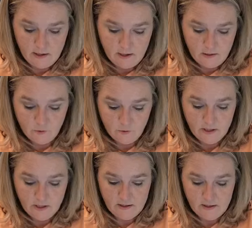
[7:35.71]
In order to
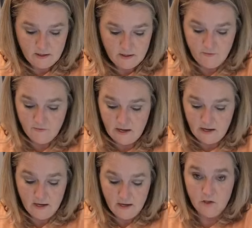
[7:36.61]
get this off the
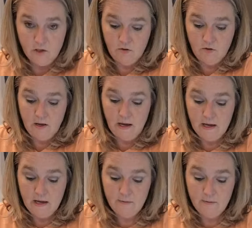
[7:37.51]
edge, you
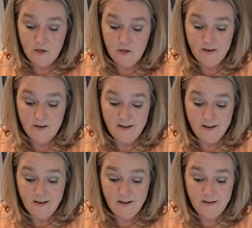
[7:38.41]
can
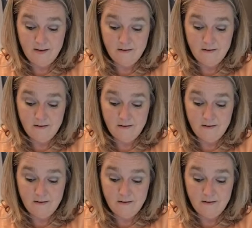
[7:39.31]
cut it.